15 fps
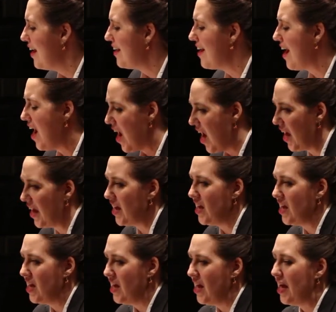and I,
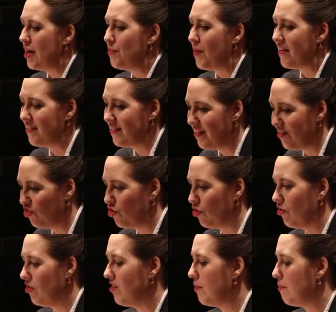and my
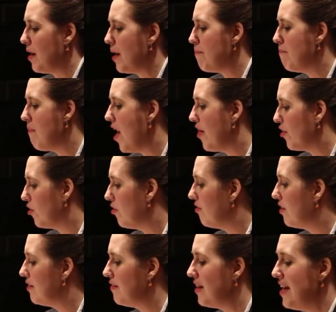sisters, and my
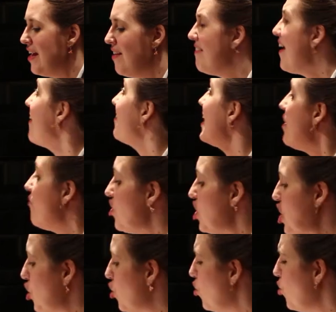mother, and yes,
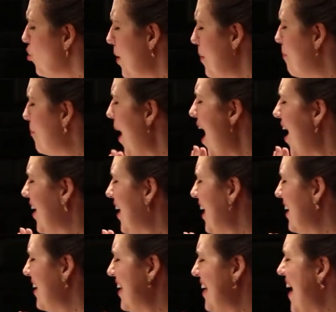even you, and
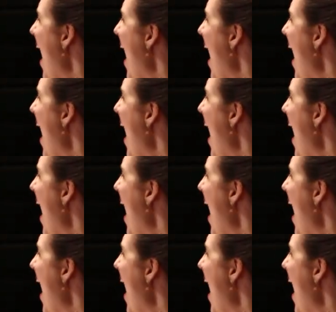Buck, and